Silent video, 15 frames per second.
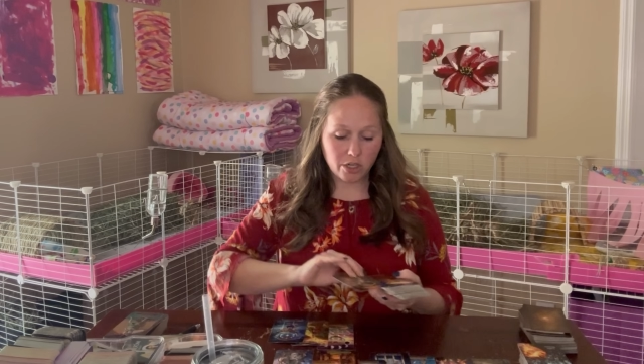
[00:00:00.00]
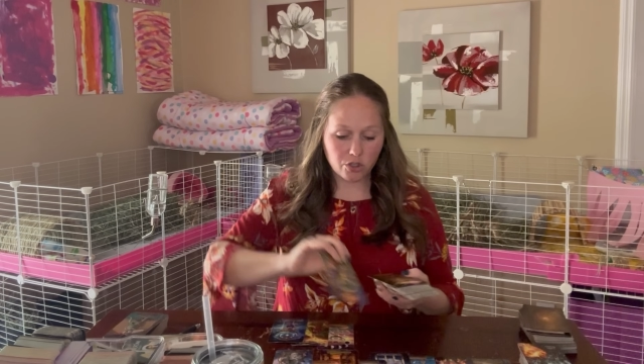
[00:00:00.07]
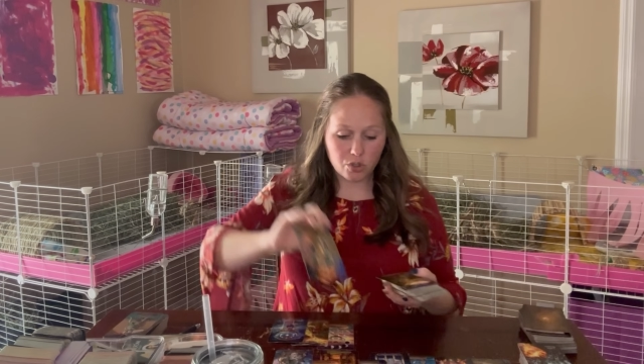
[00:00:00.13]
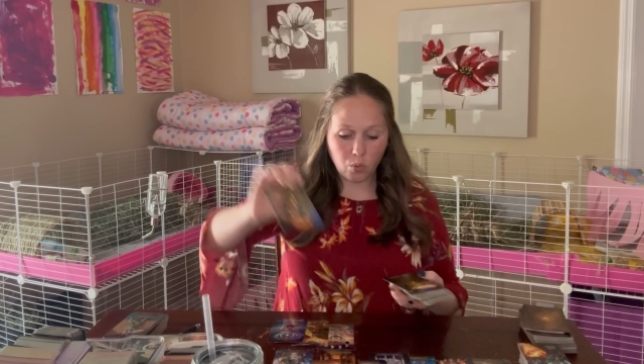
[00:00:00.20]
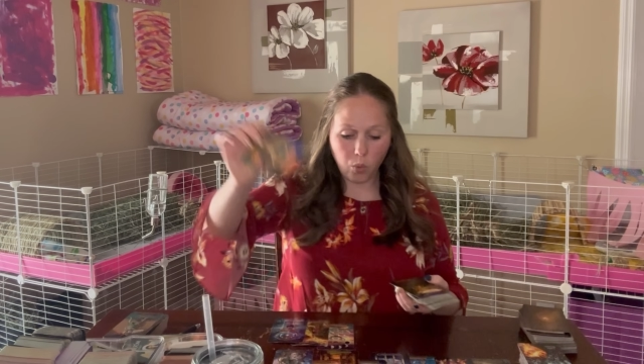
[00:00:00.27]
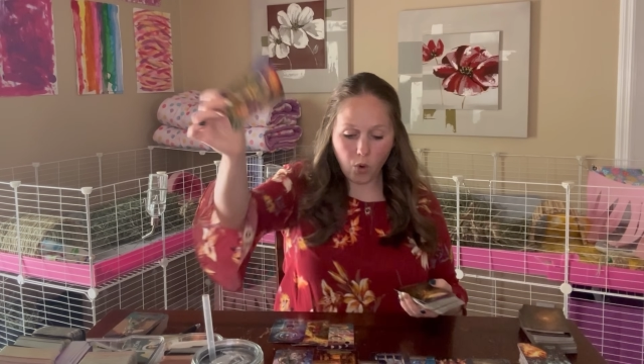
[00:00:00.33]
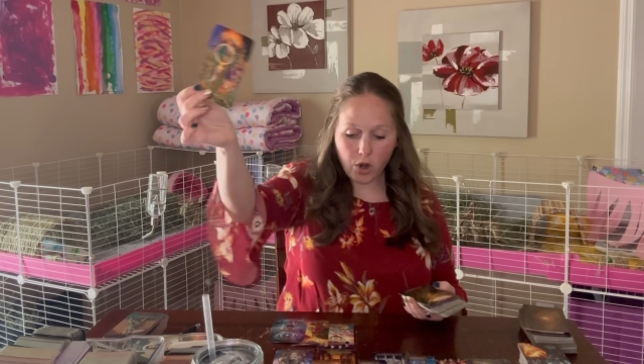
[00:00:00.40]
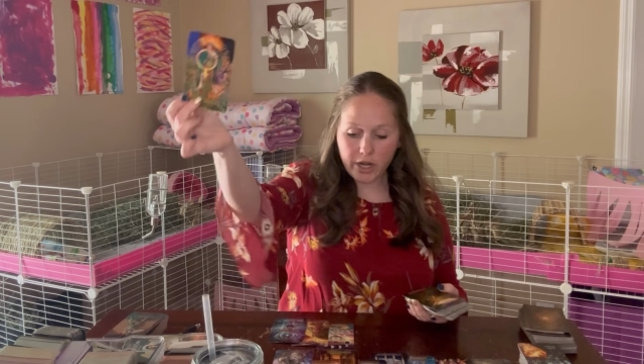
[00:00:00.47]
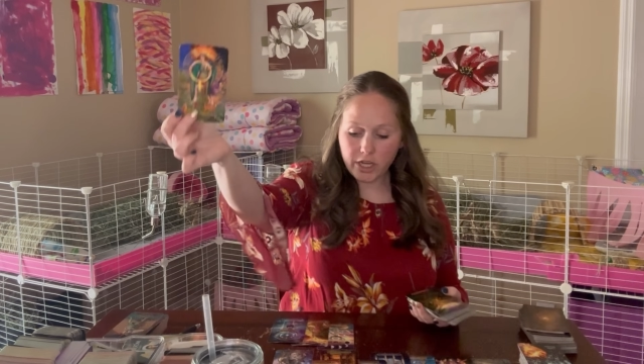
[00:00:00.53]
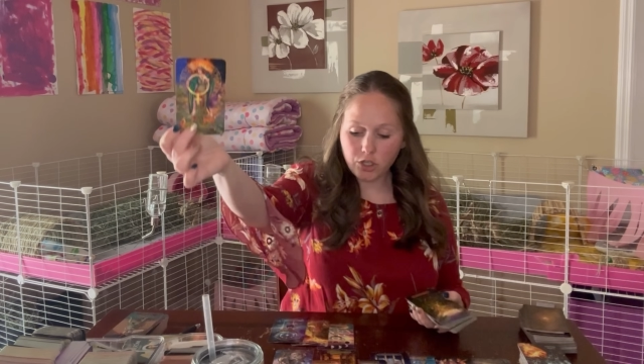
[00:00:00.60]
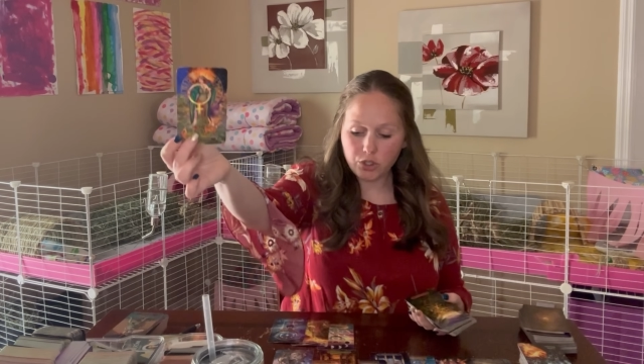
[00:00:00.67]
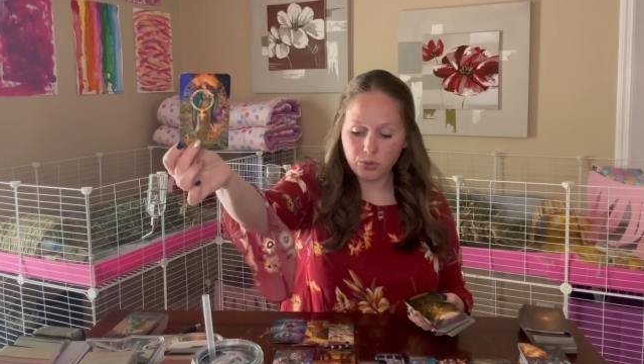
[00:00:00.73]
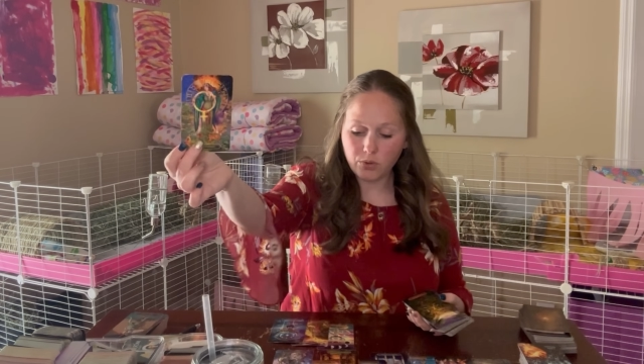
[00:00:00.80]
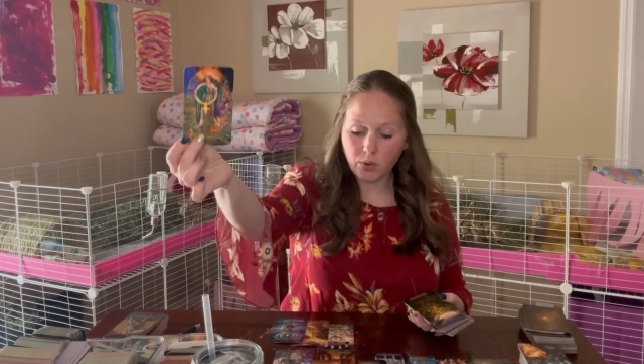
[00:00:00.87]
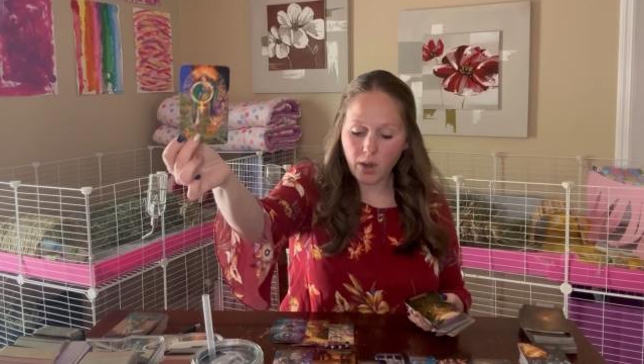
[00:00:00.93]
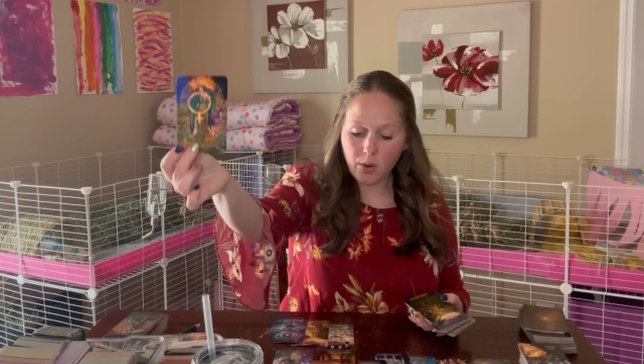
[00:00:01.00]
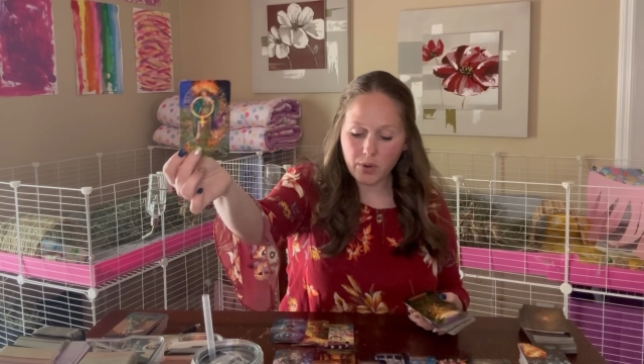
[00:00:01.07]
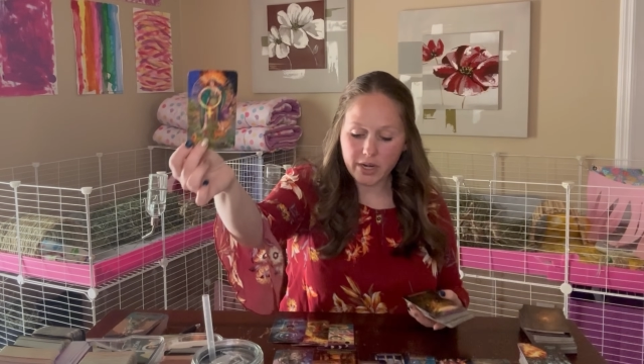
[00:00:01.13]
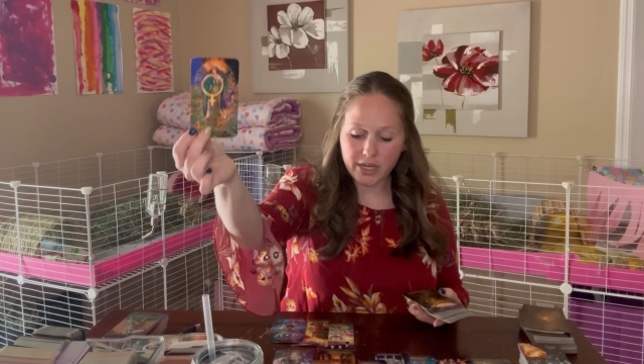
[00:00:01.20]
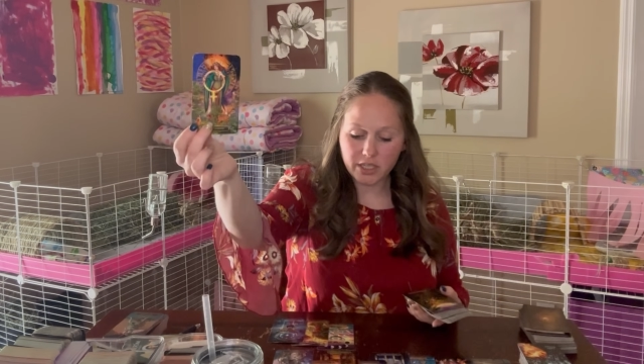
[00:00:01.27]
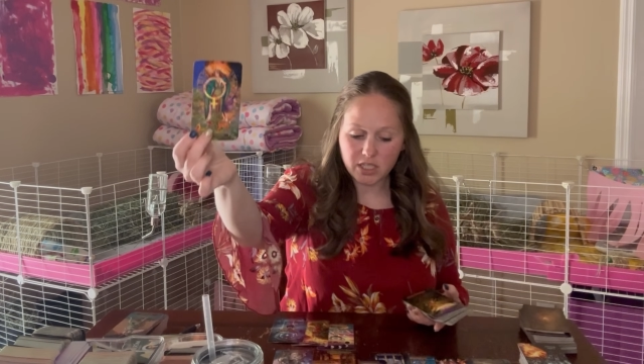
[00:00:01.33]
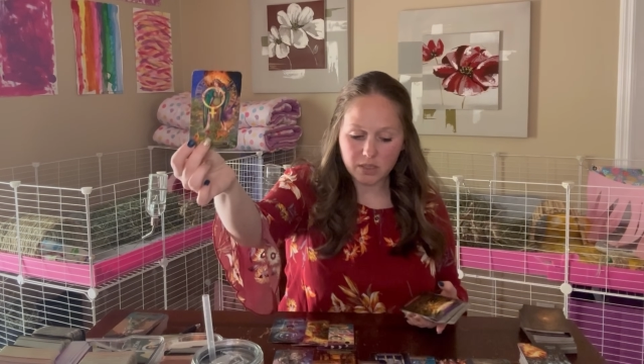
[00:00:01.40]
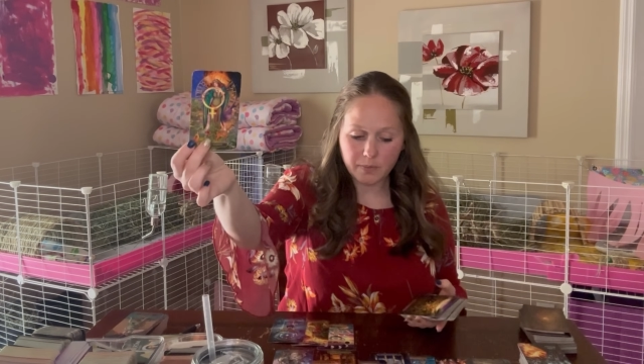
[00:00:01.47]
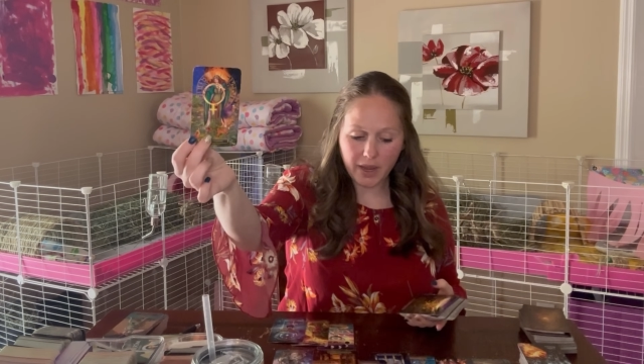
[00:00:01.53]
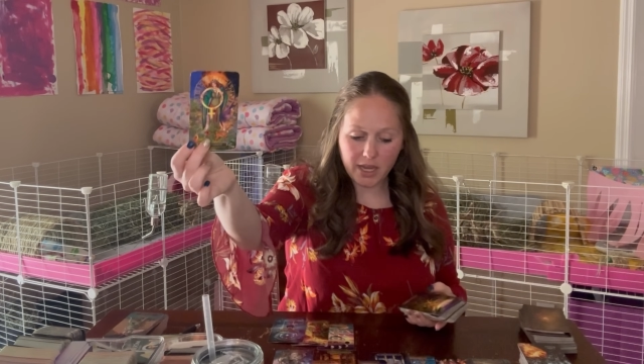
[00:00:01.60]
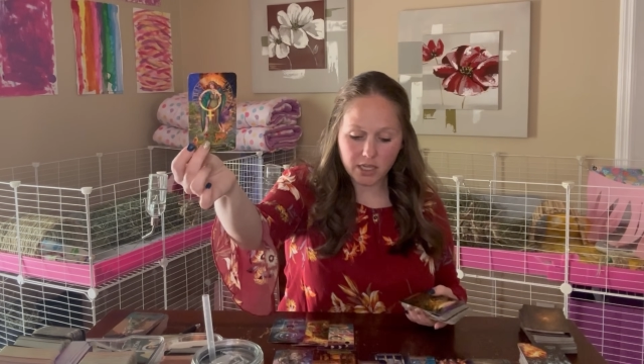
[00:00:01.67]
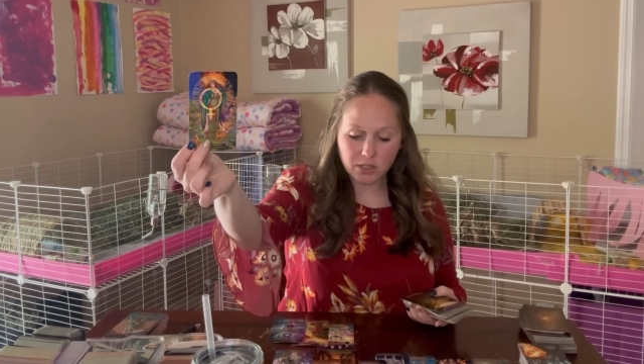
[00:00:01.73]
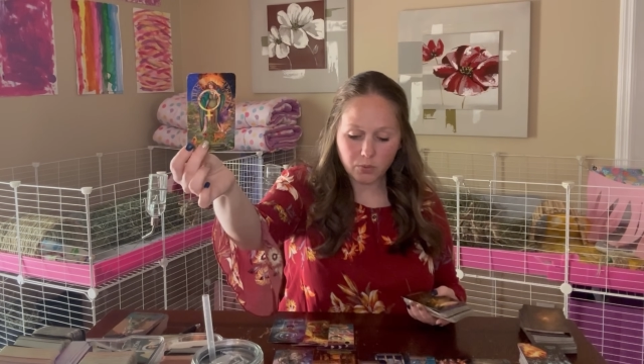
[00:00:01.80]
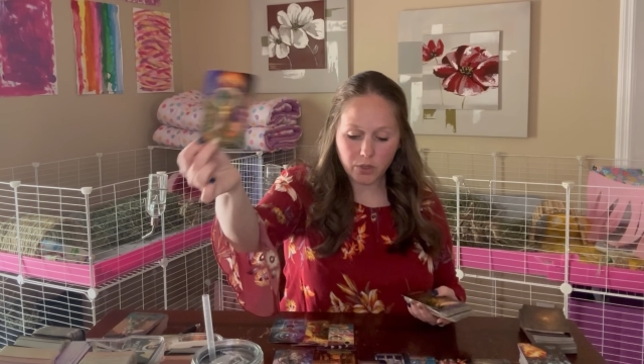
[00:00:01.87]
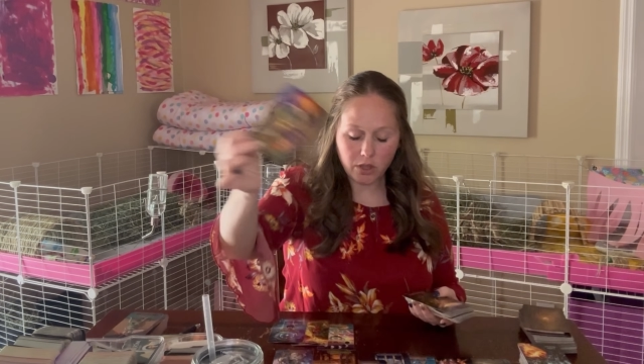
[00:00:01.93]
is wanting to grow and
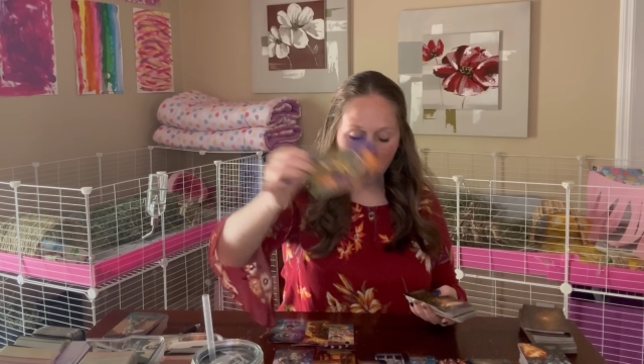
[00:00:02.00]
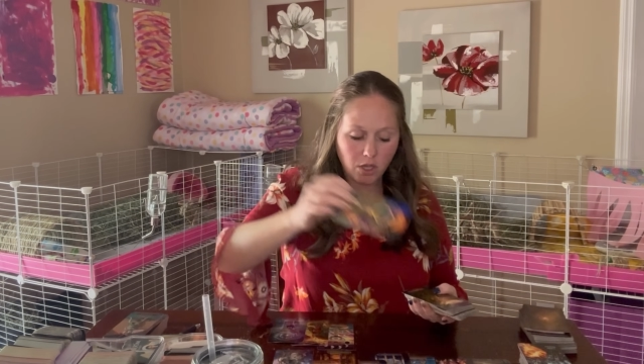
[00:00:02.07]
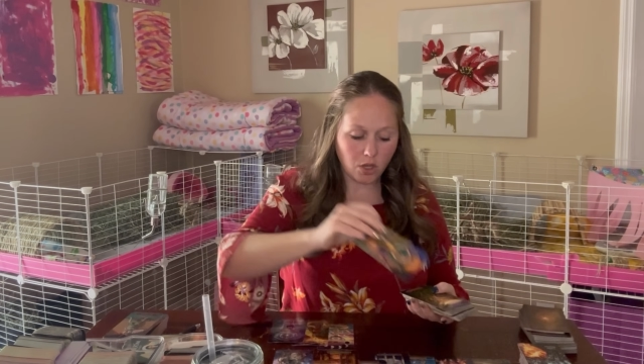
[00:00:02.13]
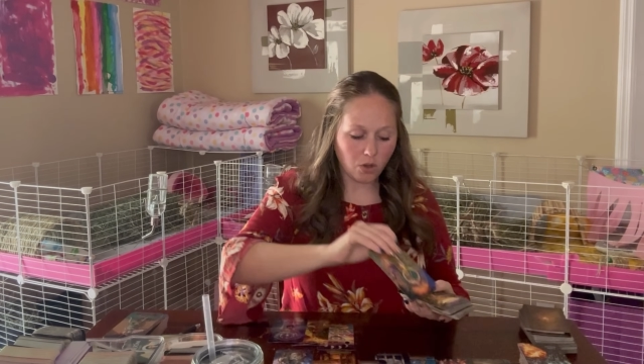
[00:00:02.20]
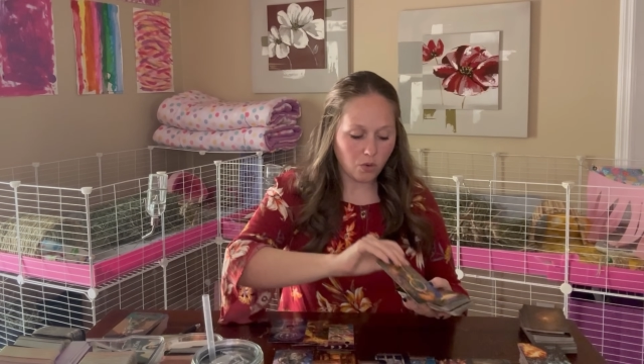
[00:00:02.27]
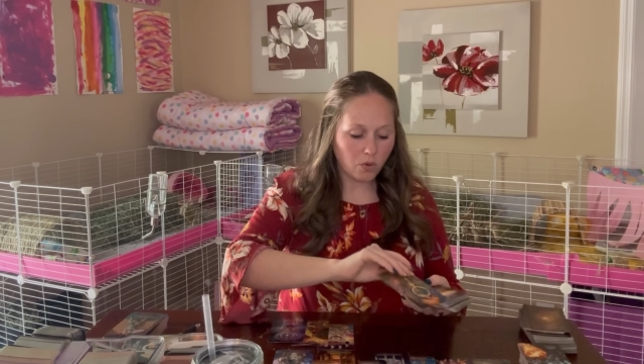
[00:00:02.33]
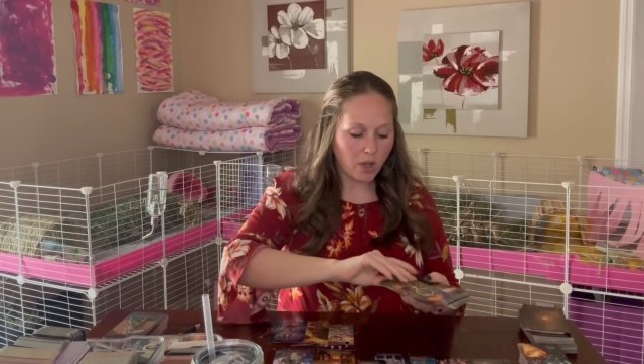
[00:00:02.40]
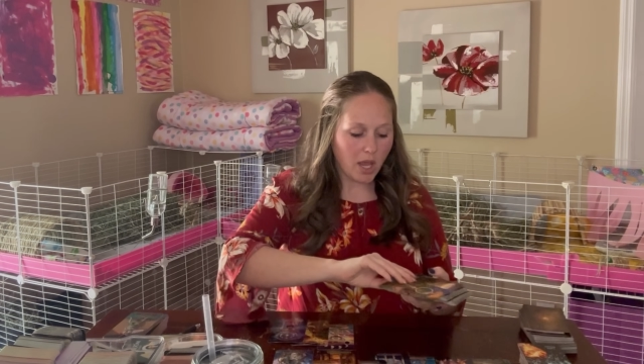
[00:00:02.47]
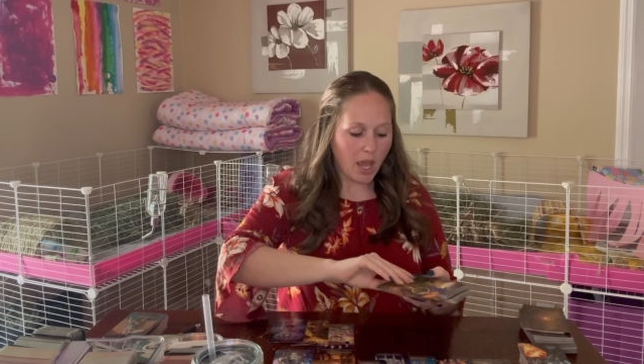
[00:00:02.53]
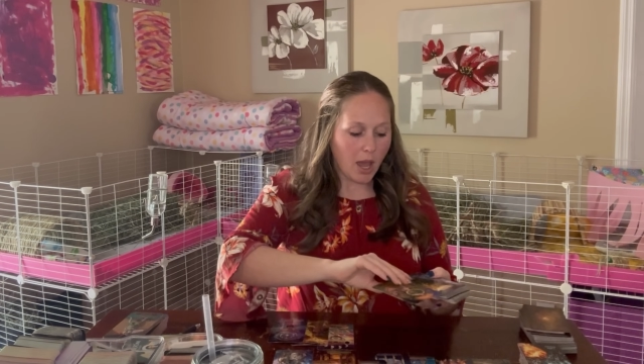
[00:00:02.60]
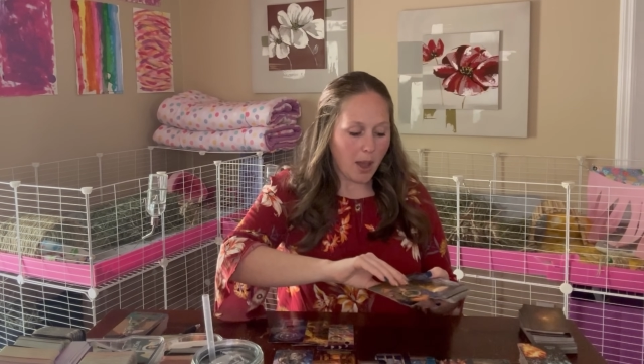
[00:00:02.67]
expand with you.